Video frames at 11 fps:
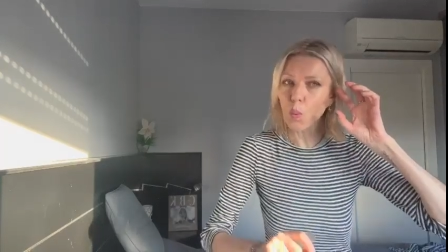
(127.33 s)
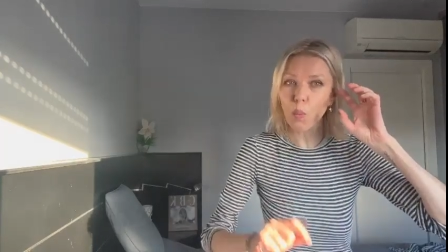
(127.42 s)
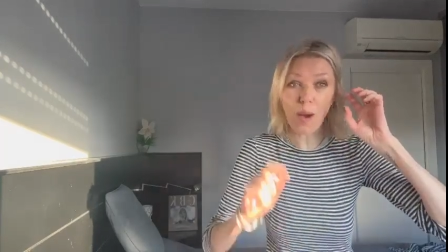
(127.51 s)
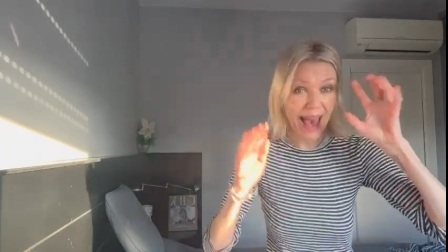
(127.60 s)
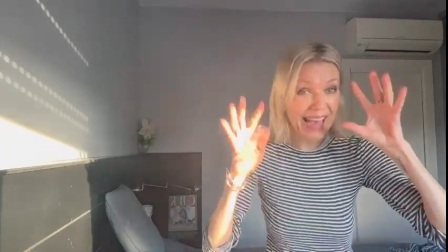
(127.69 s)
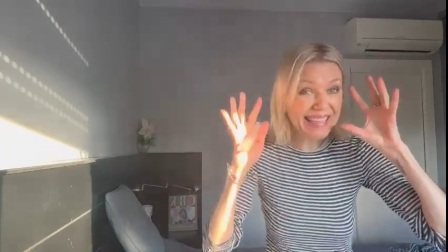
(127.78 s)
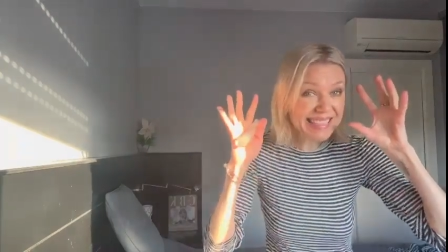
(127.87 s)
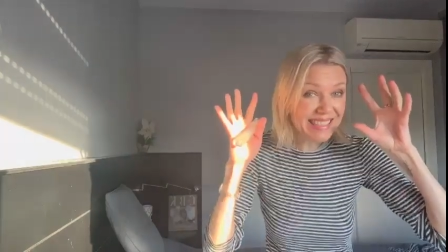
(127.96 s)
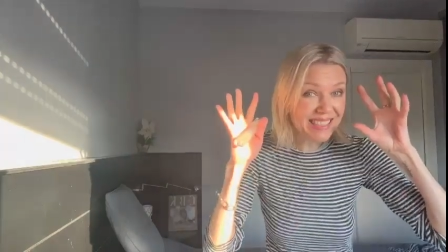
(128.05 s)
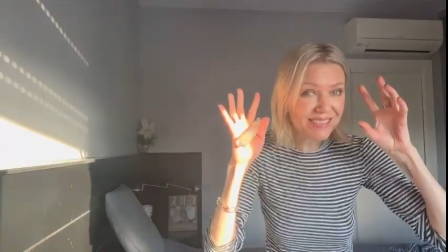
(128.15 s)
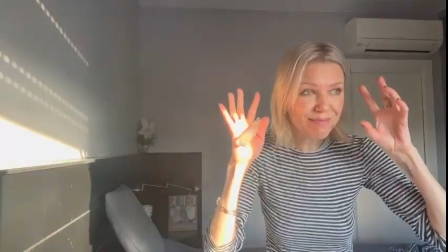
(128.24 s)

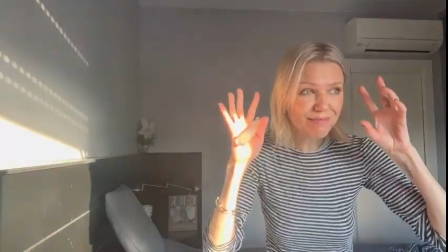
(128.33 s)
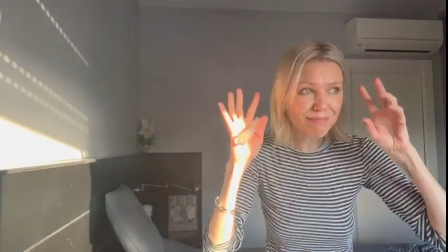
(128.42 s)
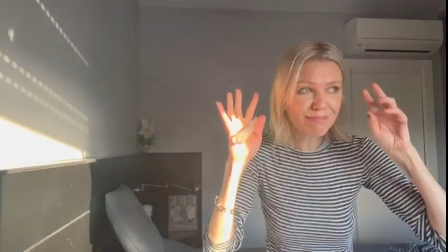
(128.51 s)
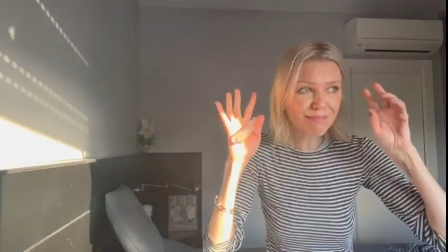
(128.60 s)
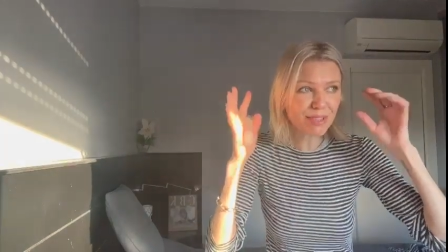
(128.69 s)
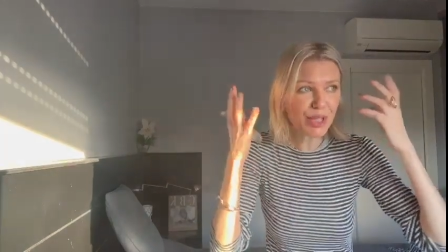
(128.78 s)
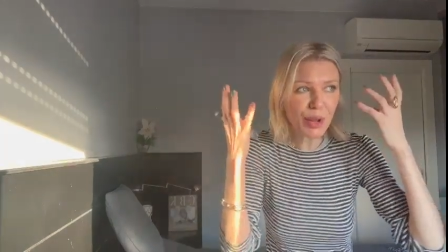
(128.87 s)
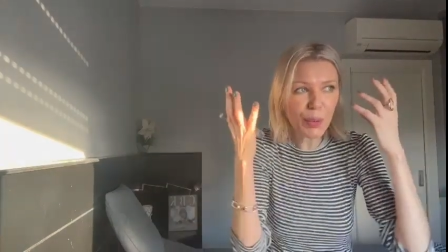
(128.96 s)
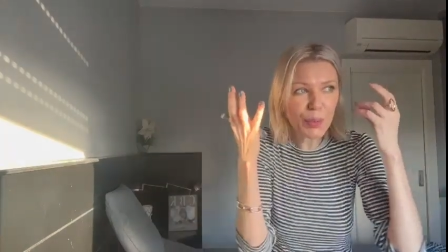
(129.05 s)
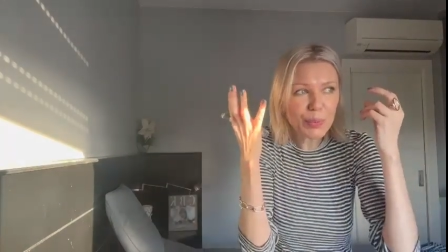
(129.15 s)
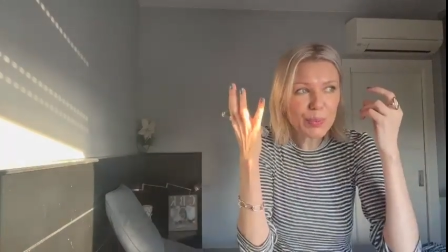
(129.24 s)
wet, you
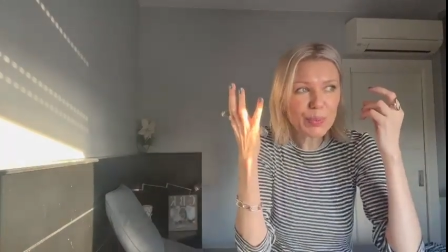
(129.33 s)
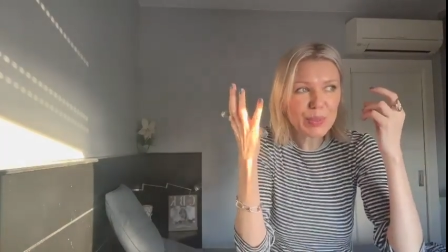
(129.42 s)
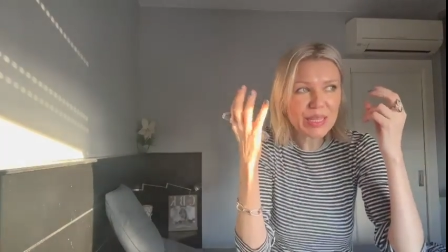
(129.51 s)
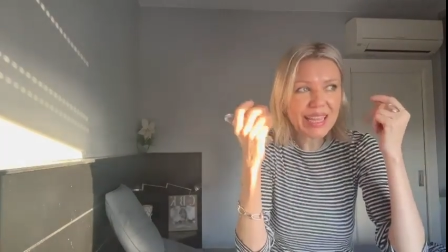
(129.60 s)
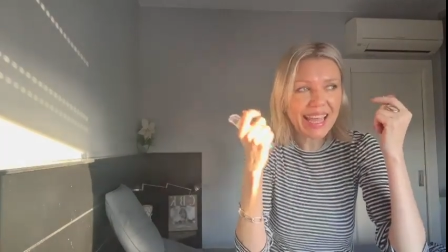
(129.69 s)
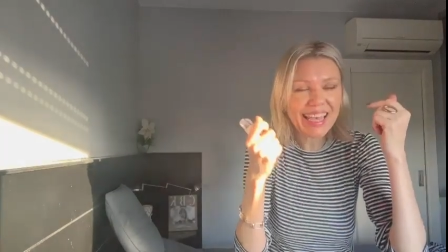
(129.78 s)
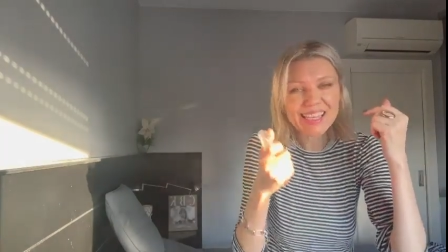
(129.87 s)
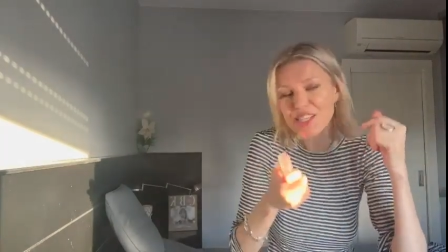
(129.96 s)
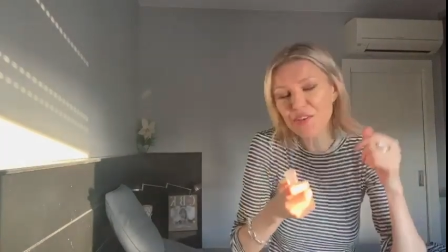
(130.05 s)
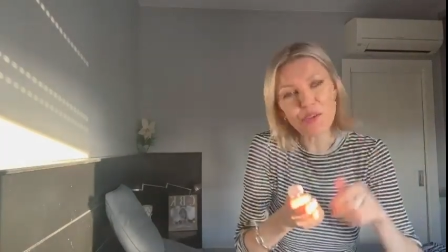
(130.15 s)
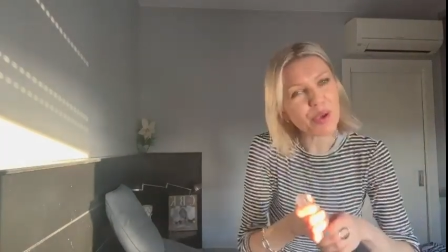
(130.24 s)
know, like
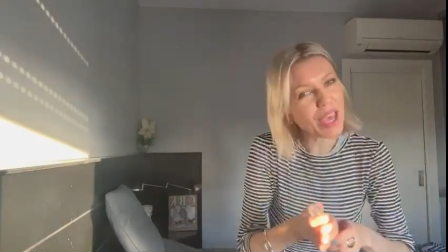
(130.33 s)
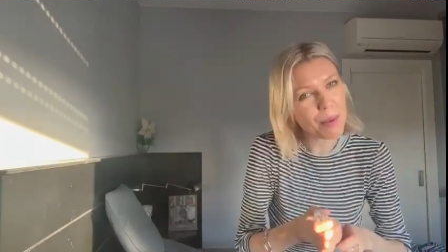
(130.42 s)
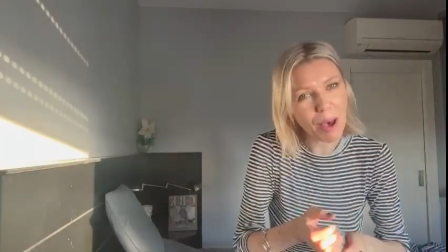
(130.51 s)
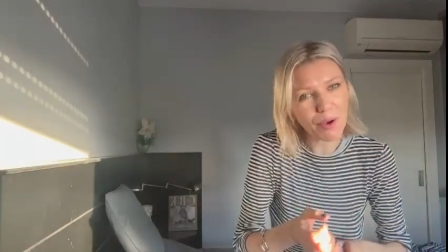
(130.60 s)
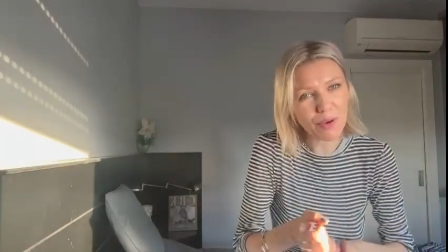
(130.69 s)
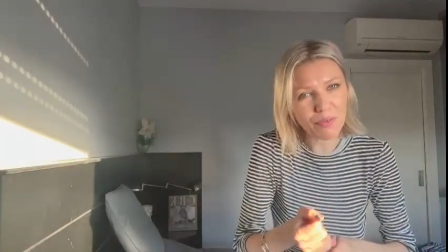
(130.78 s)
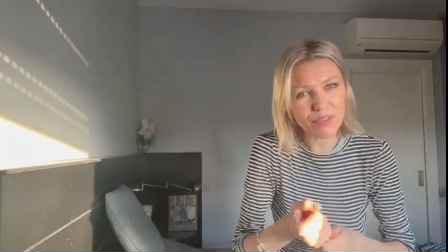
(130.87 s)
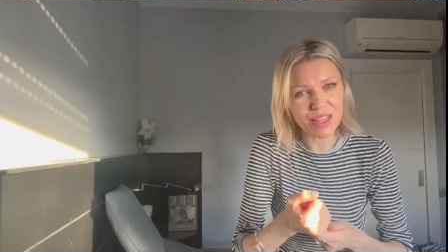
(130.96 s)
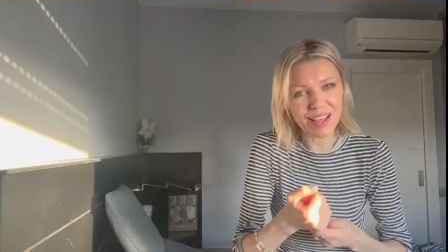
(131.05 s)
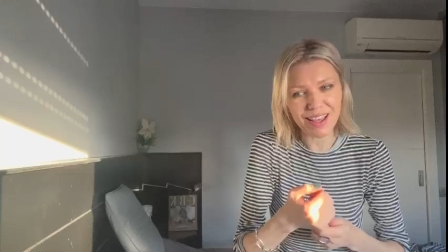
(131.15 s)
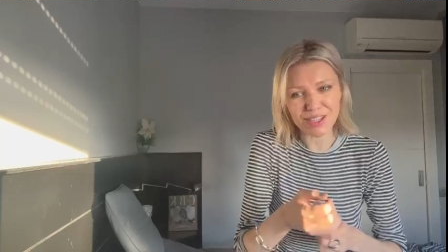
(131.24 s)
as if you come out
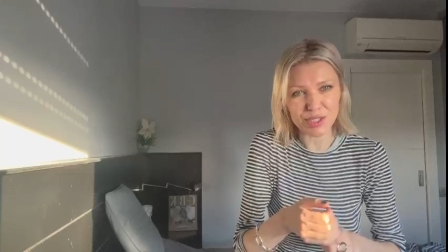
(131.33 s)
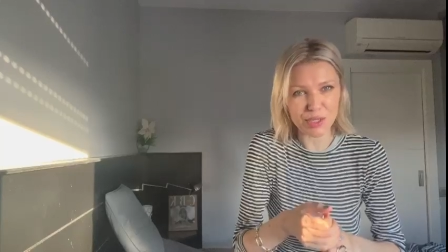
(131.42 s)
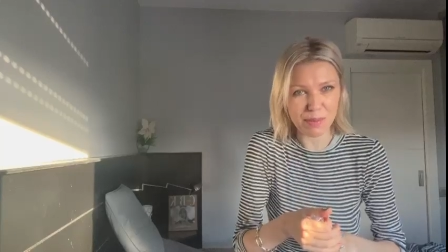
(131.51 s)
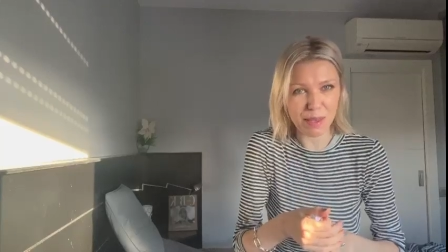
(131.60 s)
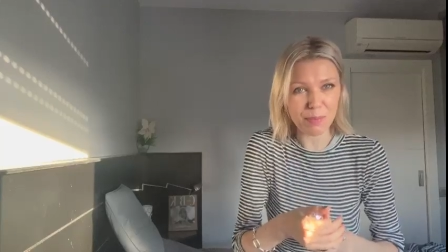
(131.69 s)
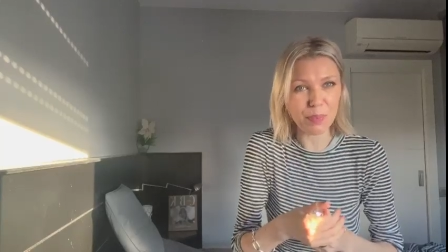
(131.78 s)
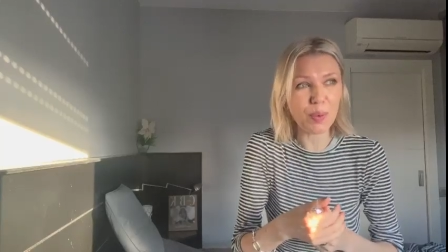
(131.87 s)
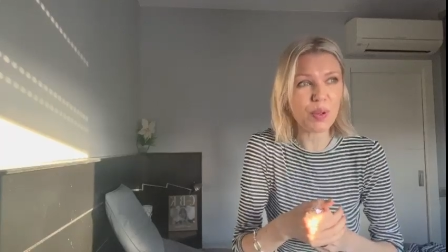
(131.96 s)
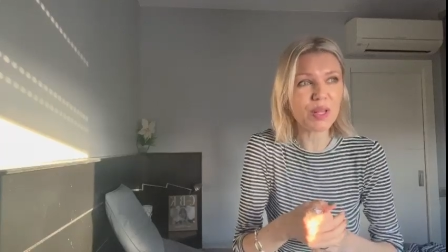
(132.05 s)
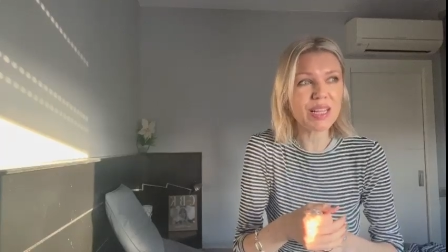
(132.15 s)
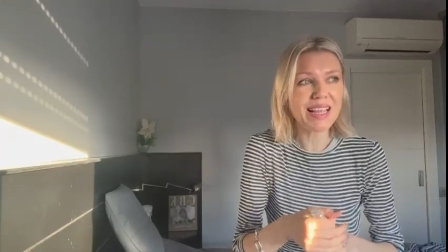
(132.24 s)
of the swimming
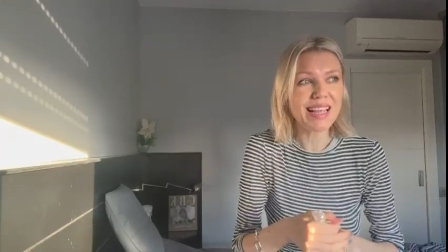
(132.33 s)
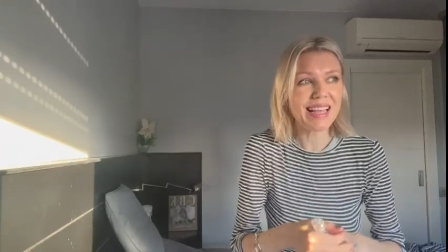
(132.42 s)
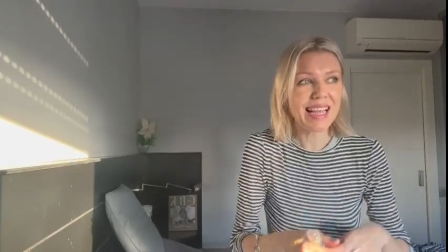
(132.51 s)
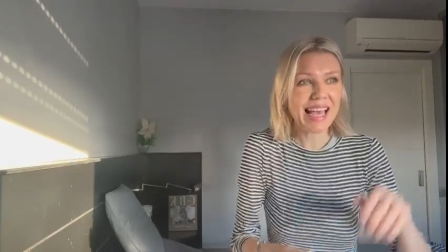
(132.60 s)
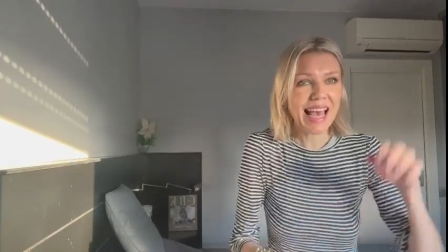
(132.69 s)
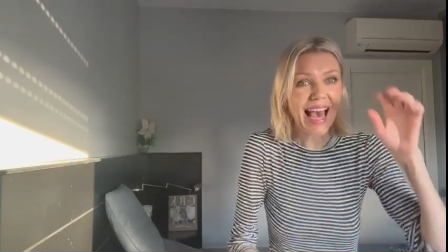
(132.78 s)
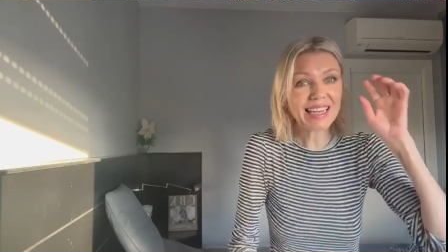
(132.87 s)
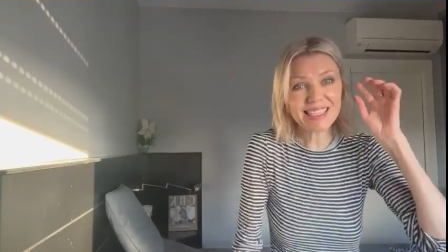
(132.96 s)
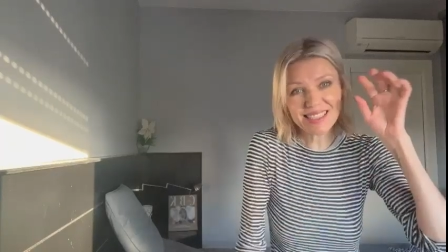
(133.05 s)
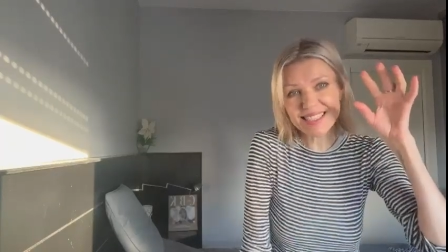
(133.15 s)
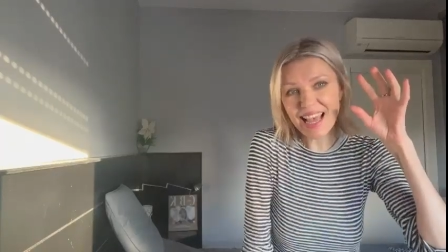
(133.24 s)
pool,
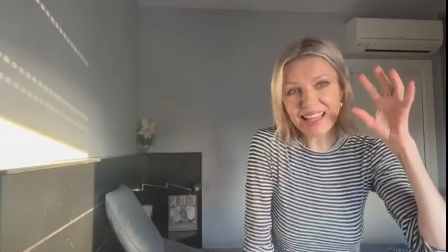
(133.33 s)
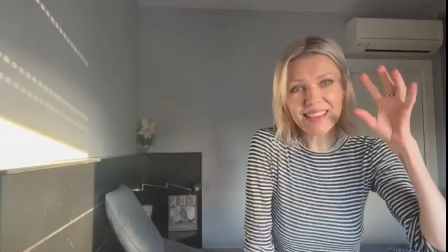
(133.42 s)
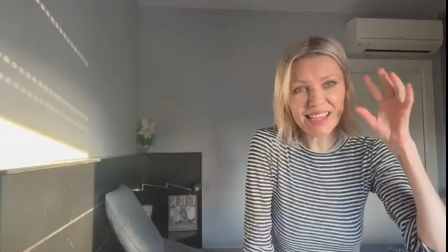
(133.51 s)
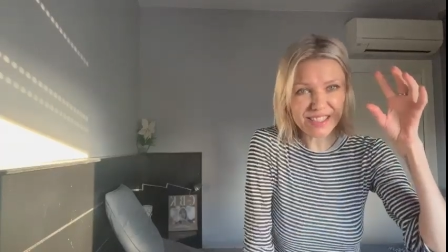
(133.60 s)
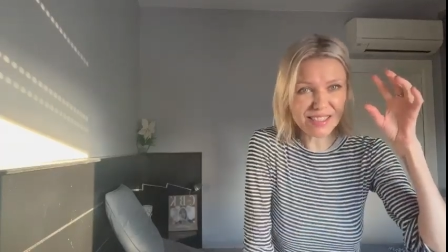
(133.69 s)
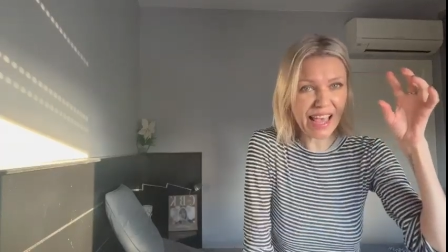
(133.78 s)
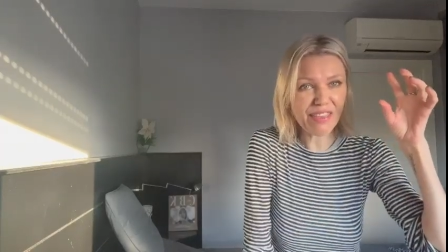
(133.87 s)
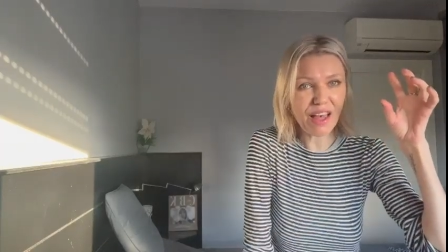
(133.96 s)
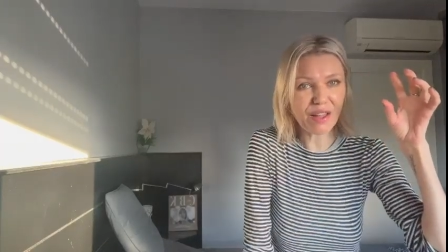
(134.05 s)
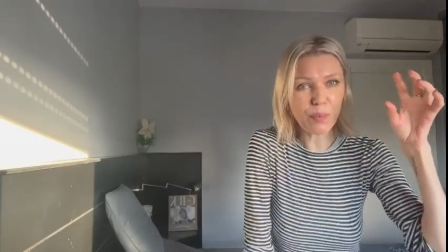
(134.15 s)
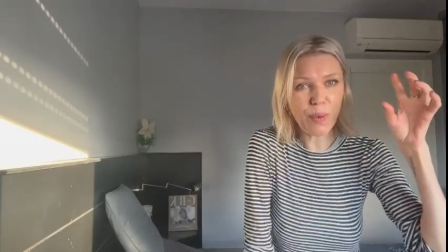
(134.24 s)
and they stay
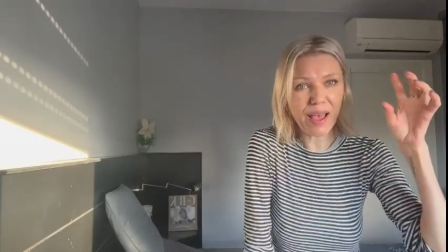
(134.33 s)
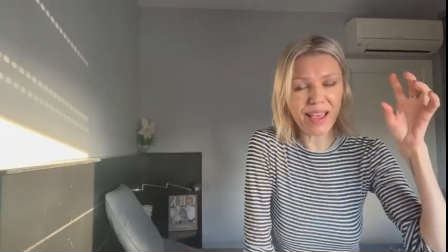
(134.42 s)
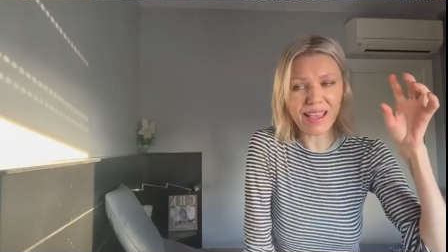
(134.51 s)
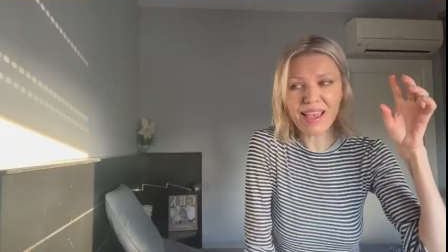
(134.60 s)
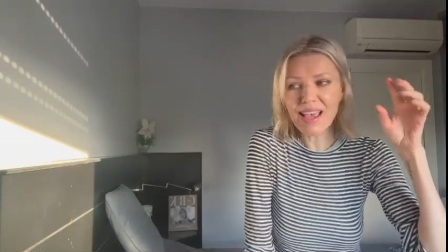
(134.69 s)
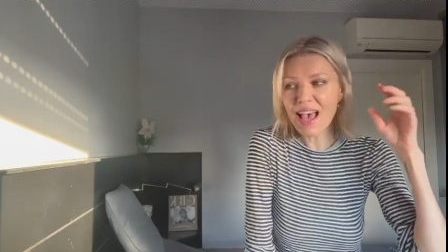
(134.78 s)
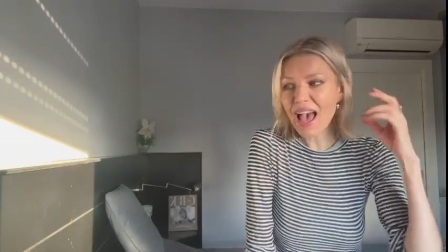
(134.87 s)
that way.